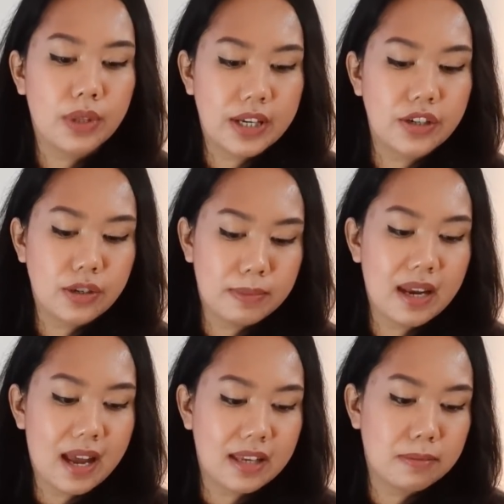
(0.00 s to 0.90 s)
a
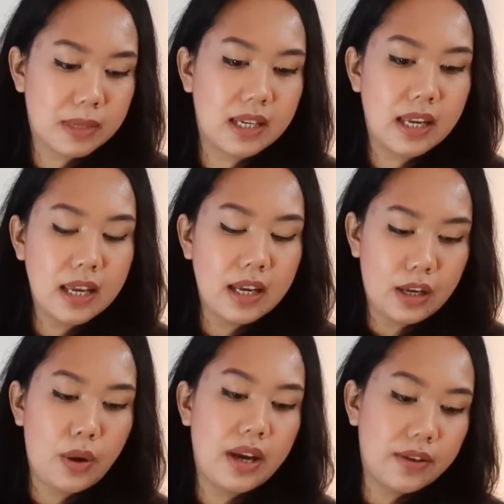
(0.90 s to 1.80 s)
relationship that has been,
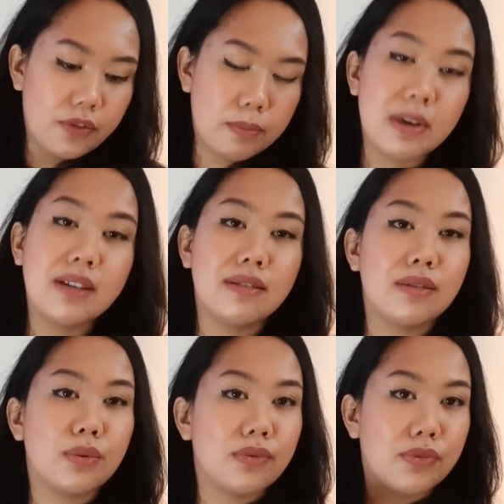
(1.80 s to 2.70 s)
you know, either for
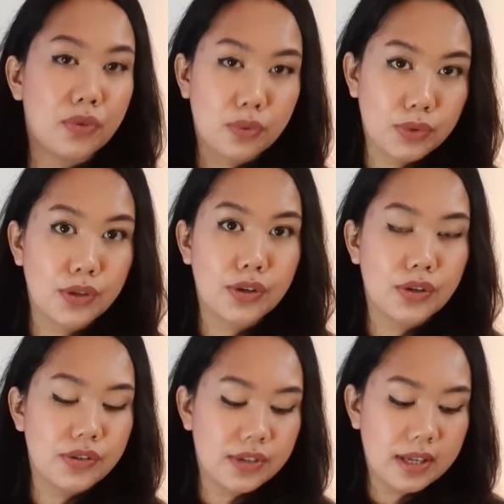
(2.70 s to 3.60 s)
months or for
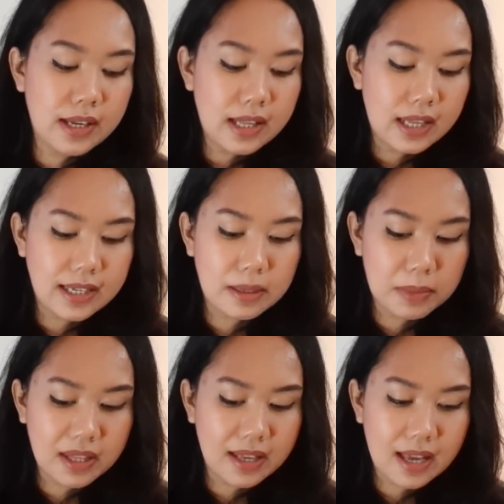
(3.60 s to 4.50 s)
years, like
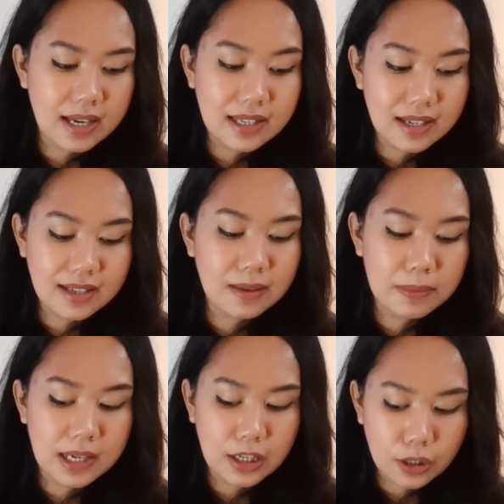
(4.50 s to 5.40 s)
something like that. It's not
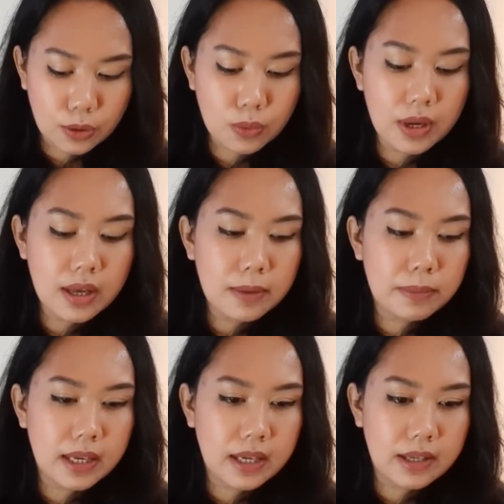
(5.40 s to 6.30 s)
something new,
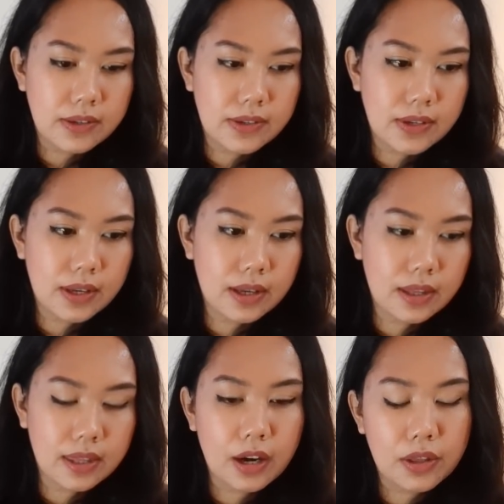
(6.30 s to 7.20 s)
because
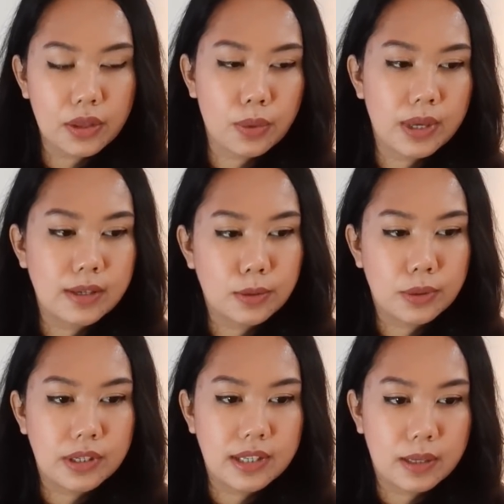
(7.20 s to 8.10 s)
they're the Three of
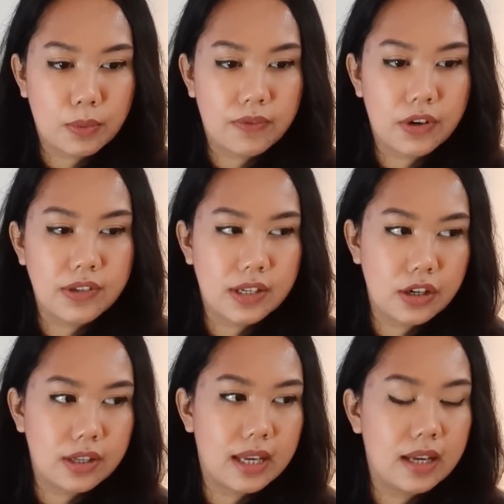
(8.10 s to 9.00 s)
Swords in reverse
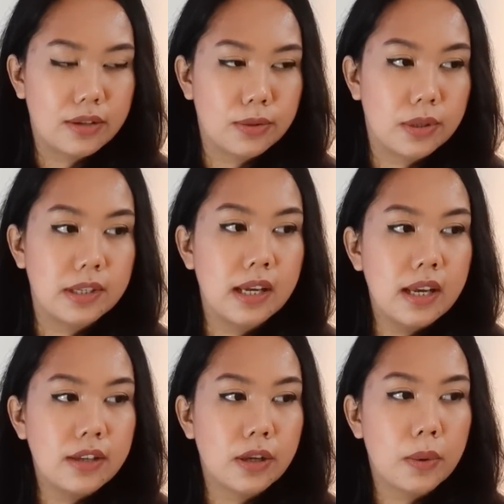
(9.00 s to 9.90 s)
and you're the Eight of
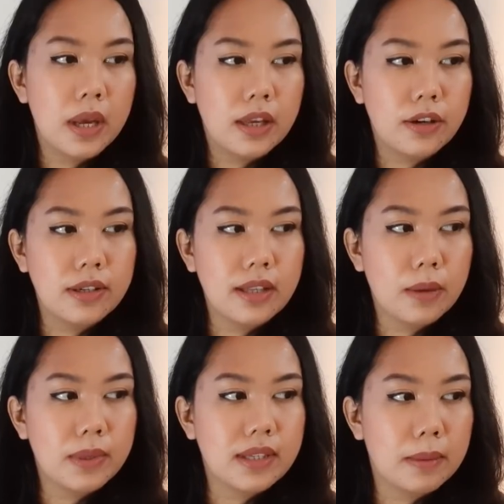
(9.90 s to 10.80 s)
Swords. So you're
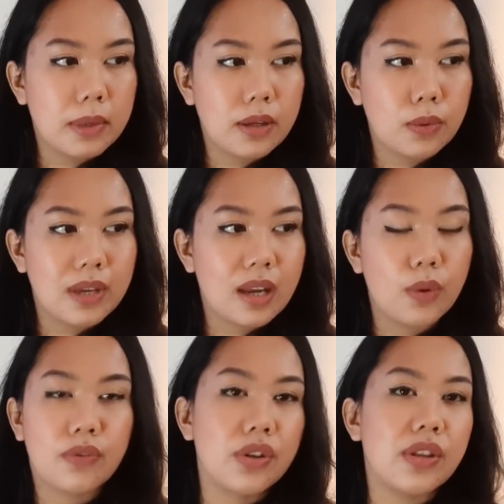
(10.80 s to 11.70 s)
dealing with somebody who
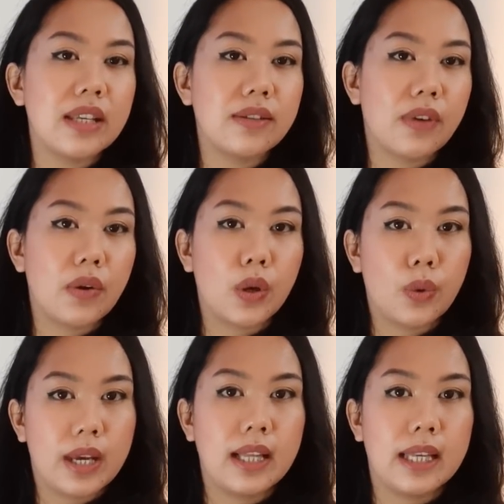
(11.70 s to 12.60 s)
get over things
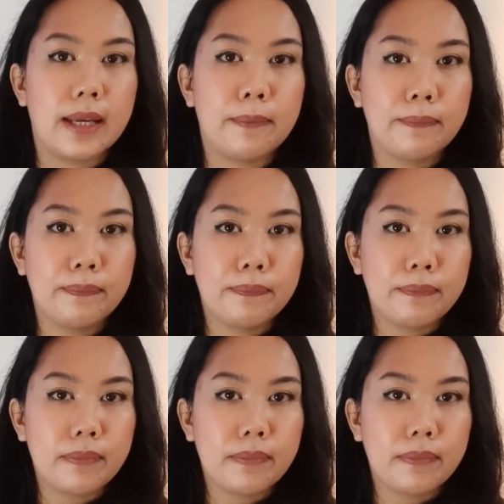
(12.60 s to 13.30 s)
very quickly.